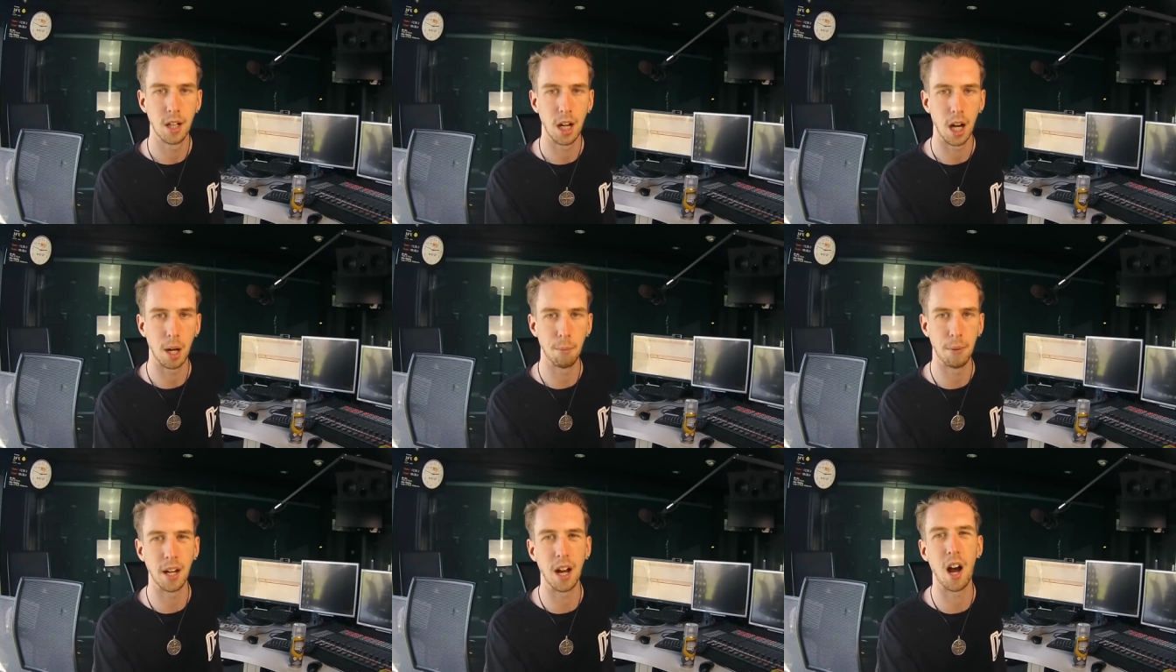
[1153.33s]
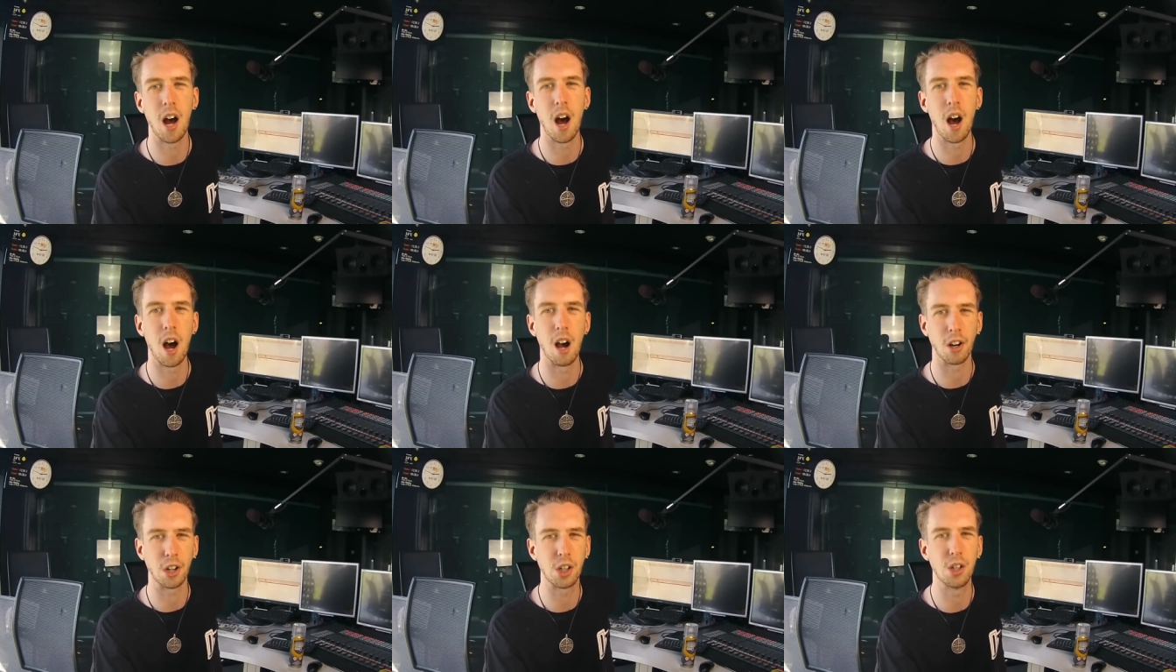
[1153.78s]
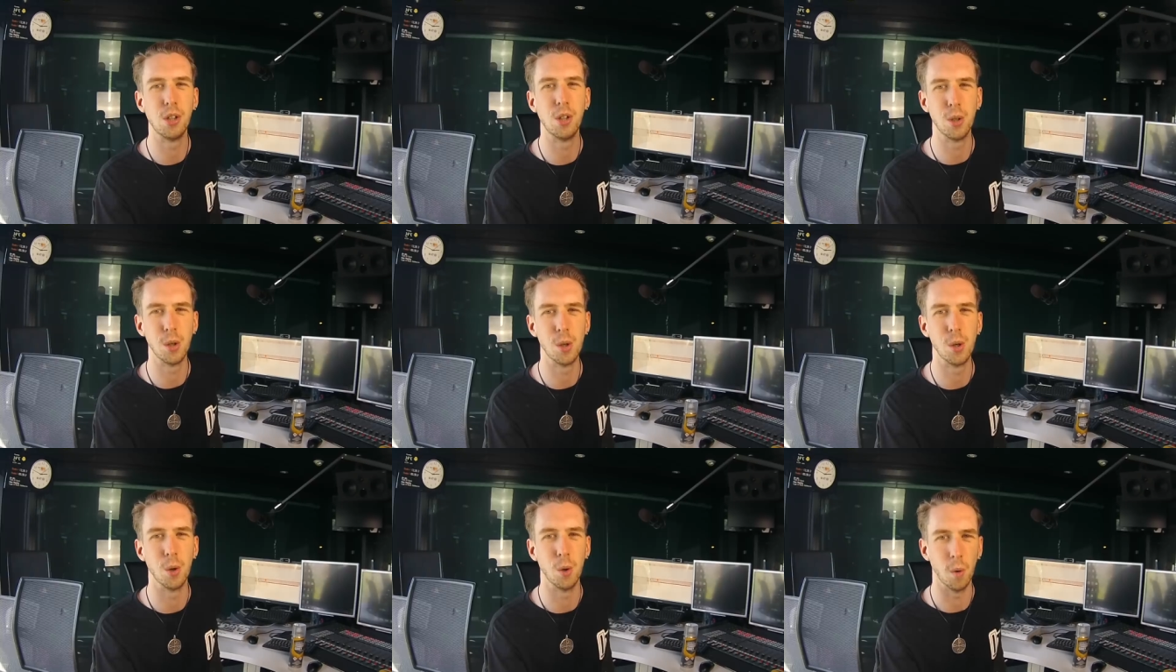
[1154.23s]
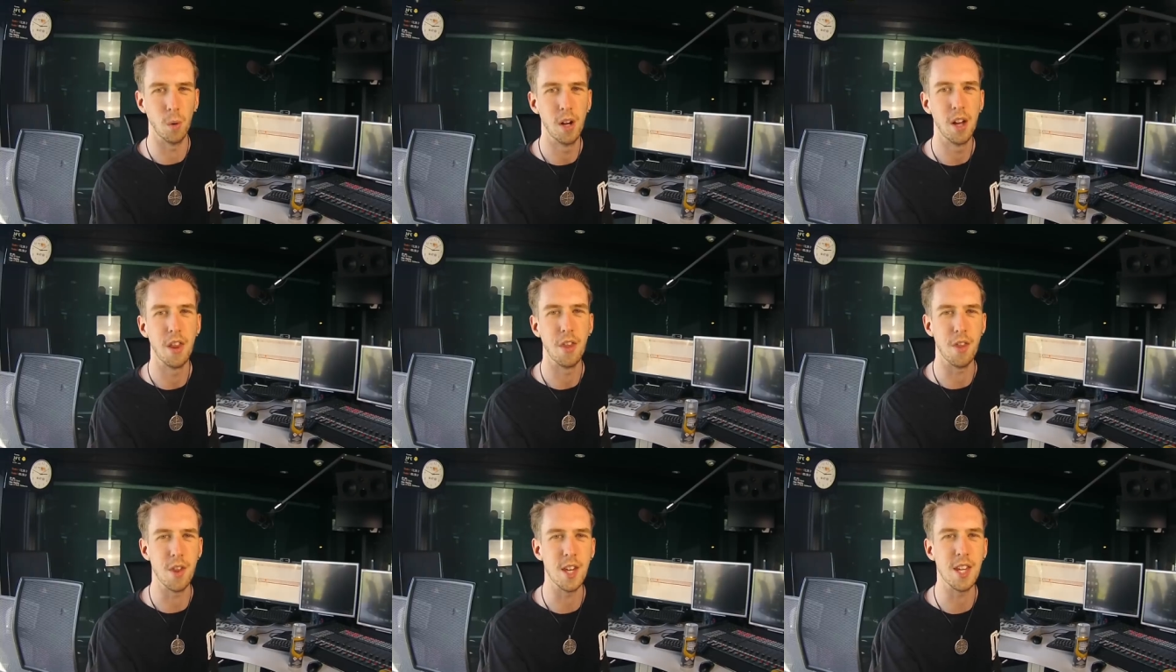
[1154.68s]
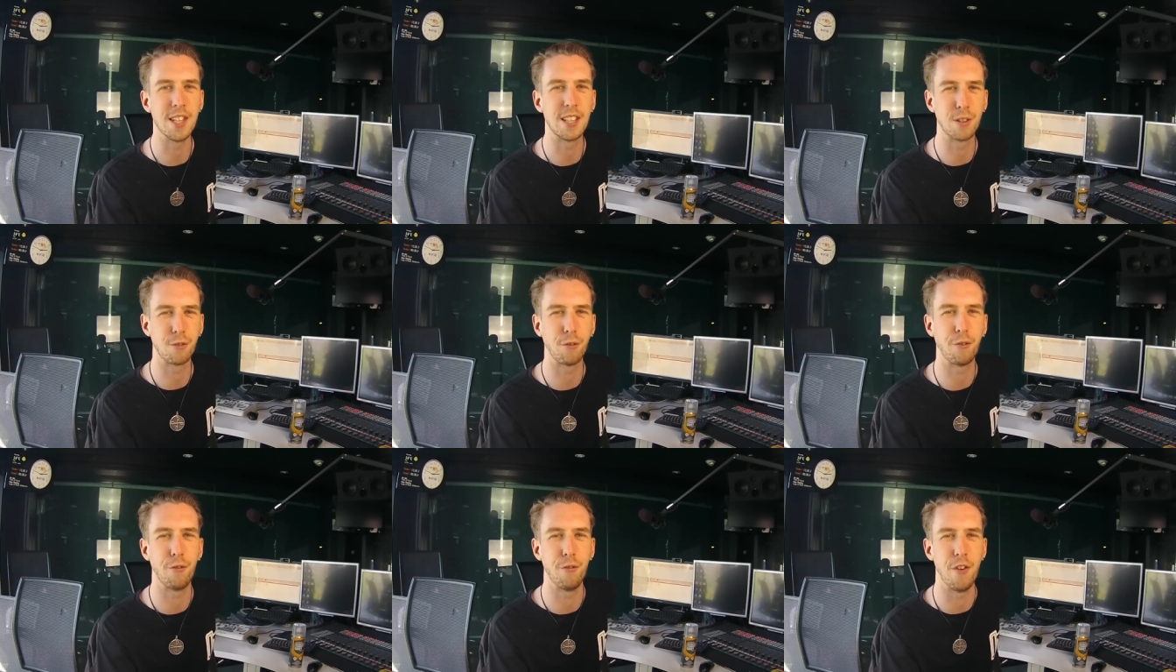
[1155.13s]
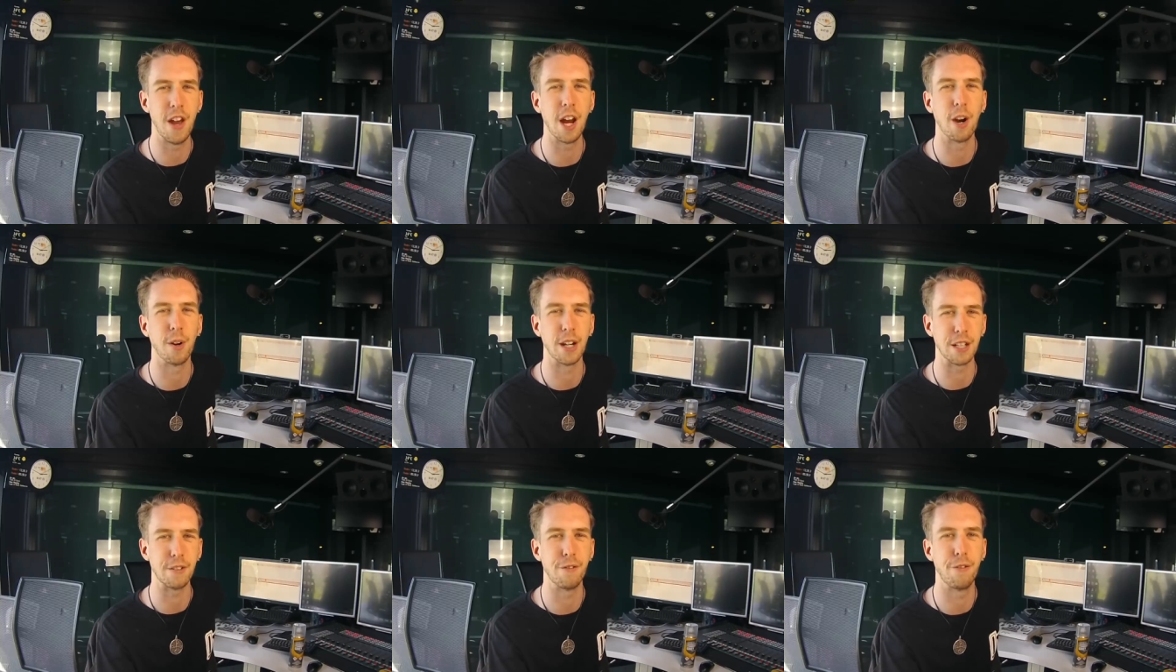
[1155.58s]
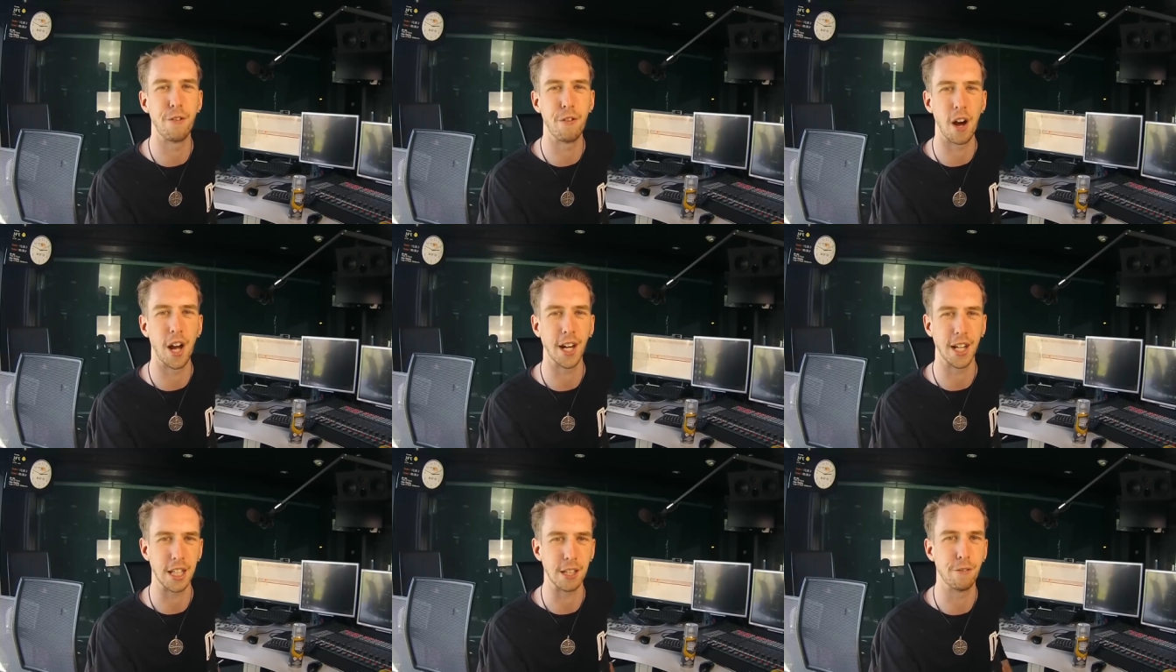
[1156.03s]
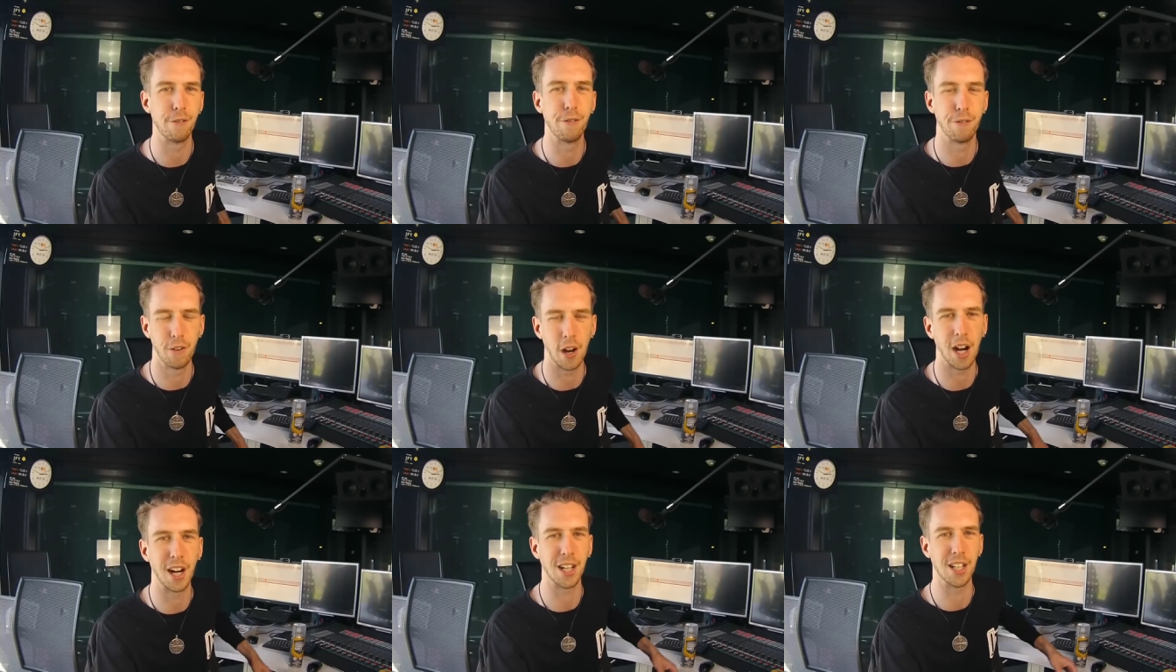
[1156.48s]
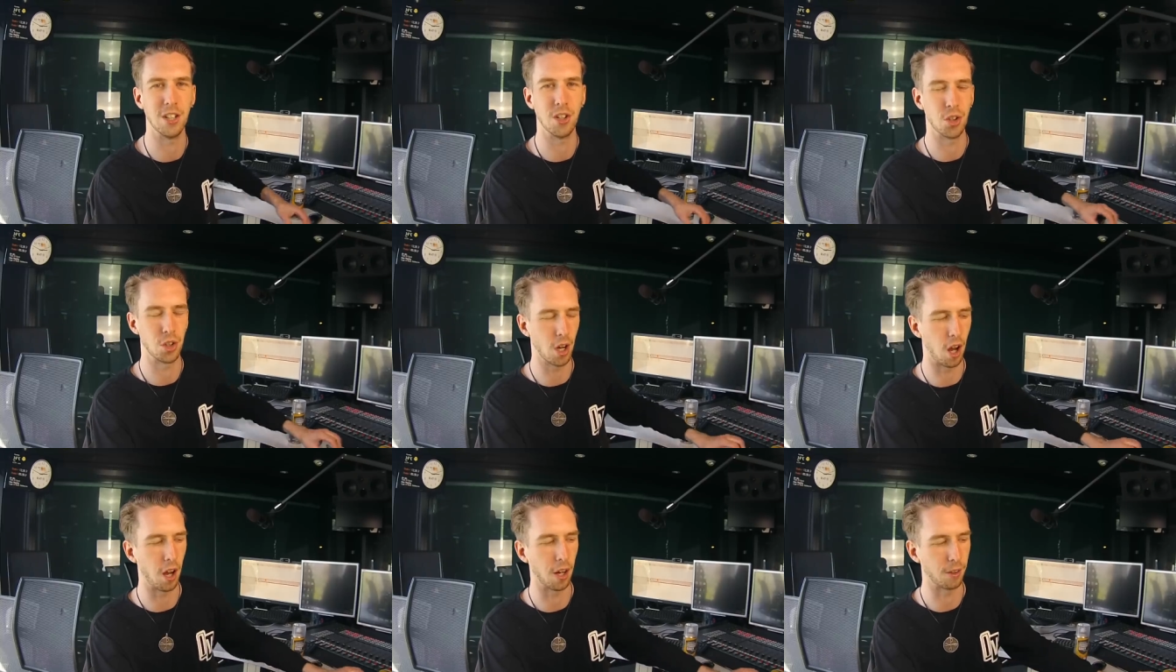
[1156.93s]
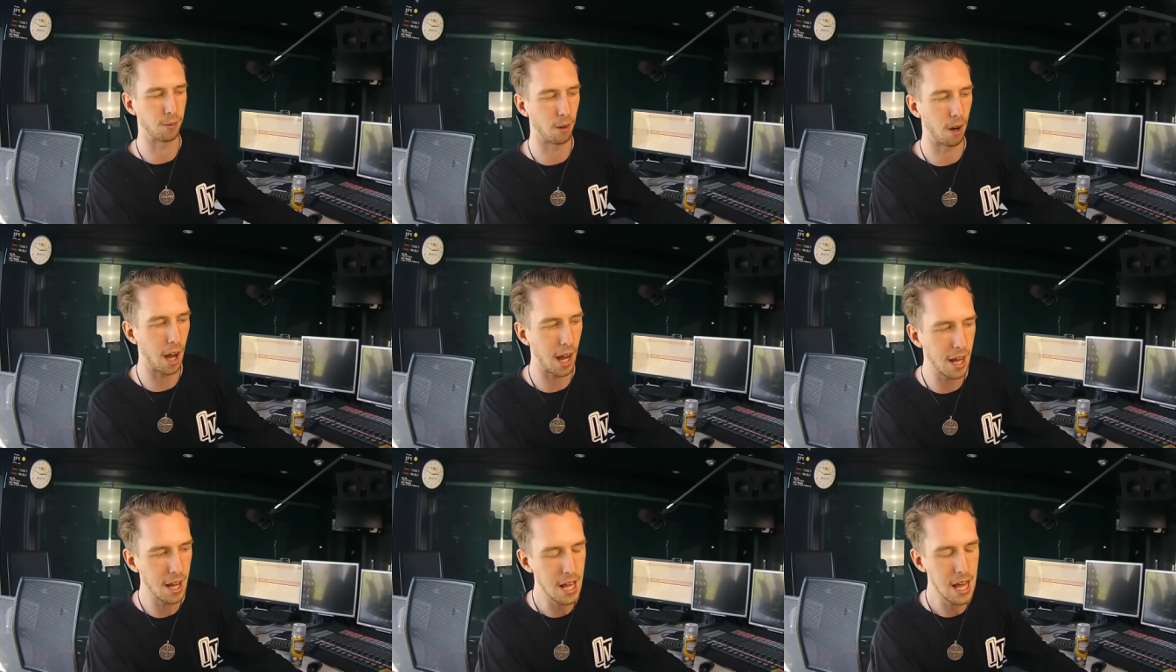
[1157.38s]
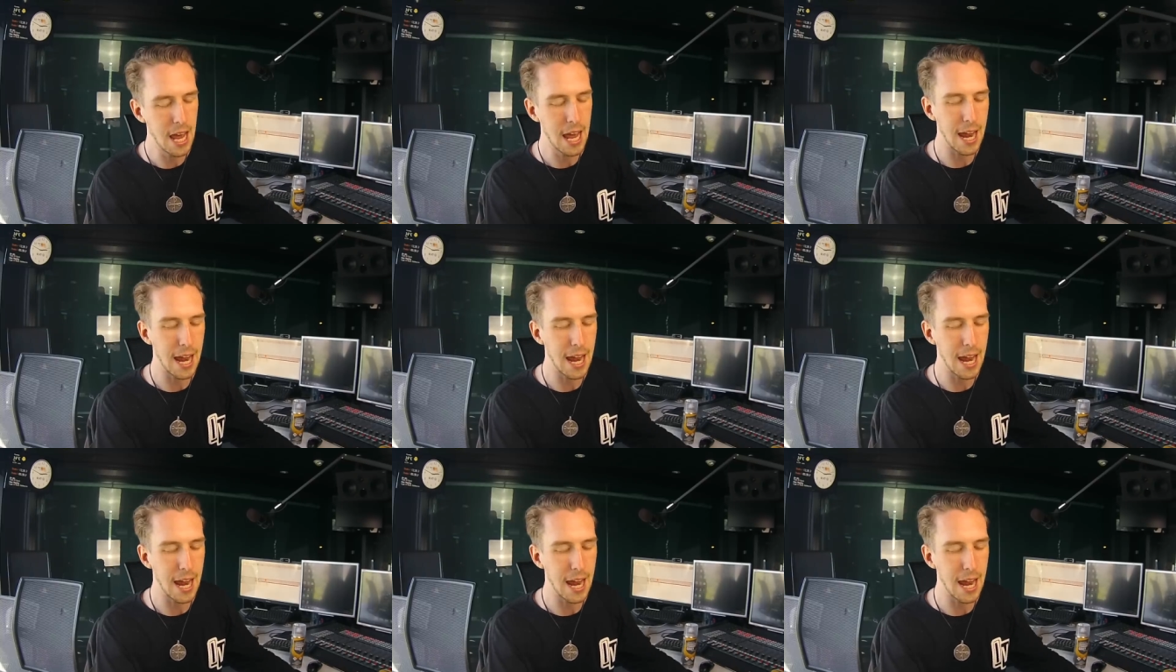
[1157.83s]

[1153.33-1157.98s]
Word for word: I'm like, oh, cool. This very funny fucking joke, right?